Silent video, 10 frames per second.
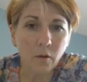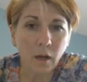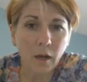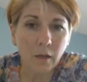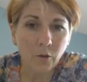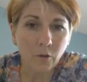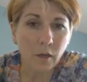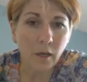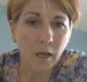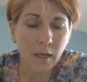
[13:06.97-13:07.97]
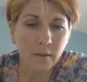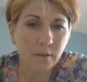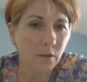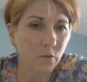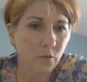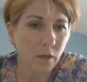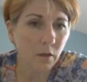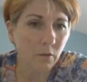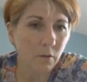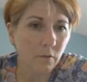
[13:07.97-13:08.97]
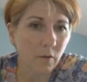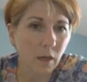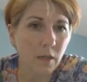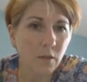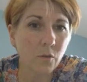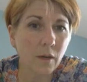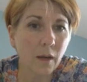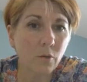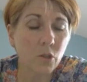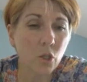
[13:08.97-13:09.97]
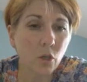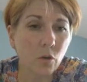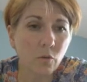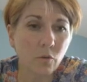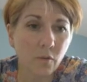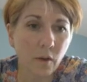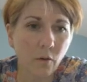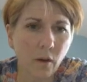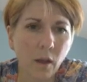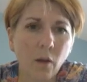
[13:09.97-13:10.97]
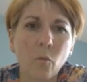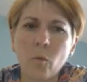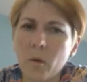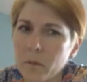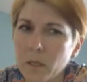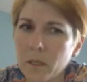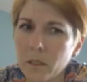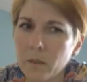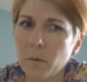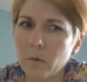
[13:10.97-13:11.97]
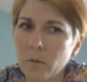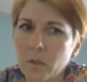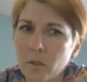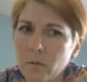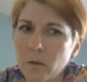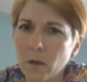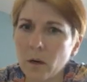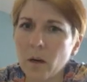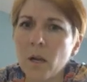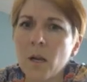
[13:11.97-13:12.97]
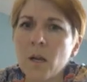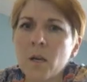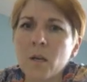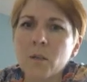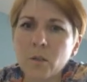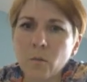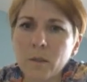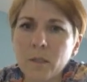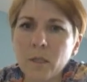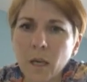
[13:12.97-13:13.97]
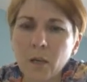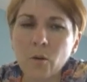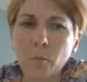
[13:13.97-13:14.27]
colored lines underneath. Okay, so now it's you figuring out what was I supposed to do here. So once again, you're